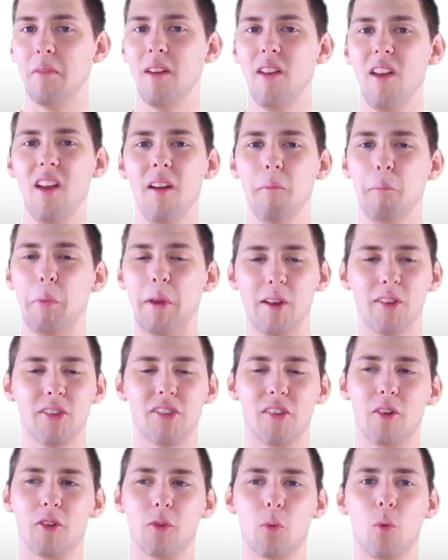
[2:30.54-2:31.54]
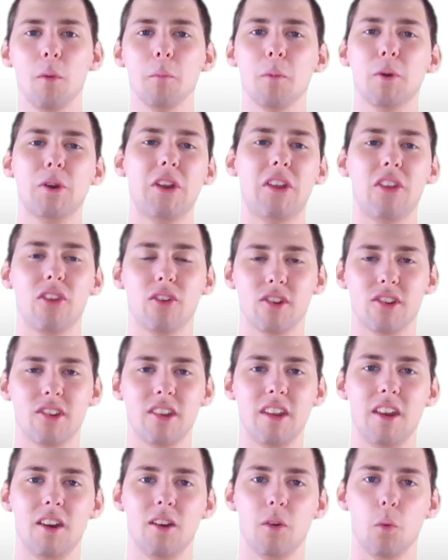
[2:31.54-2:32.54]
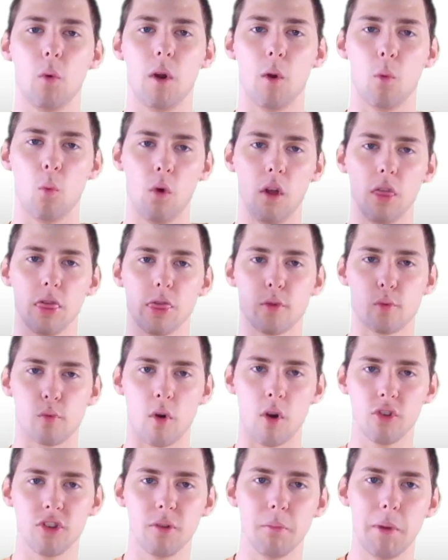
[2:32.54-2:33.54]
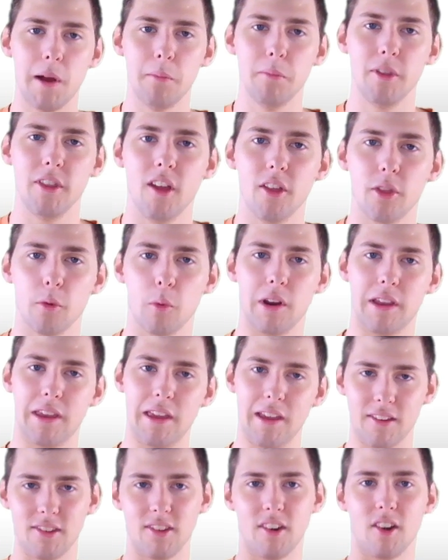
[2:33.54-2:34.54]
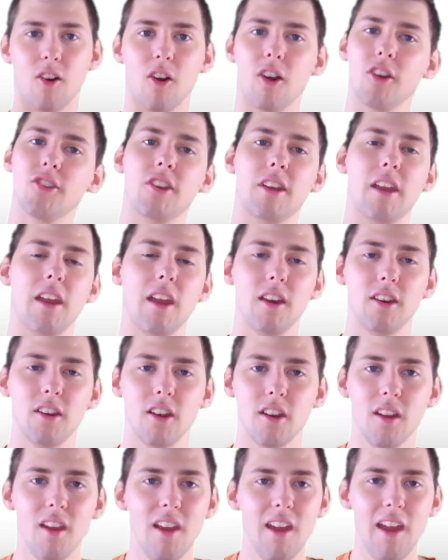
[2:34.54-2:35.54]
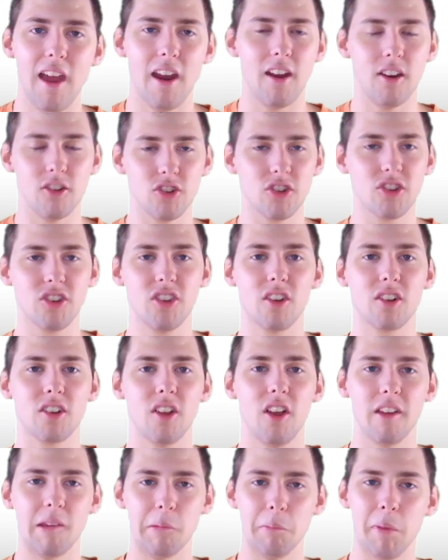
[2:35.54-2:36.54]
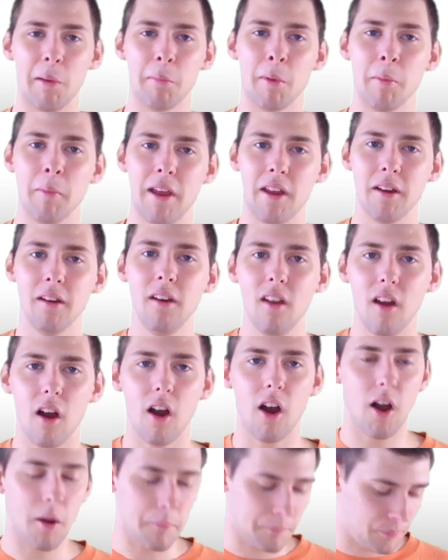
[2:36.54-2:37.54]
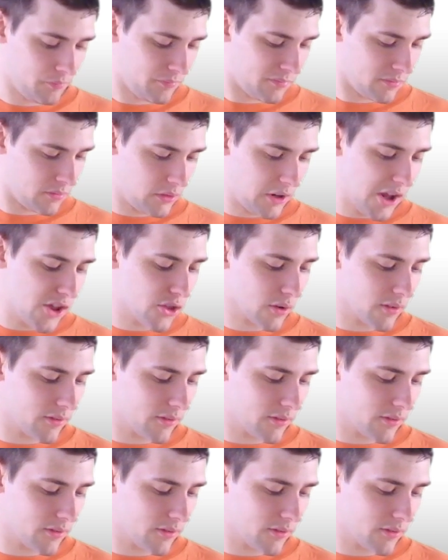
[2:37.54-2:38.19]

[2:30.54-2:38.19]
because there's one particular scene where one throws a bomb and the other one kicks it across the canyon, and it just looked like Bomberman. Neither of these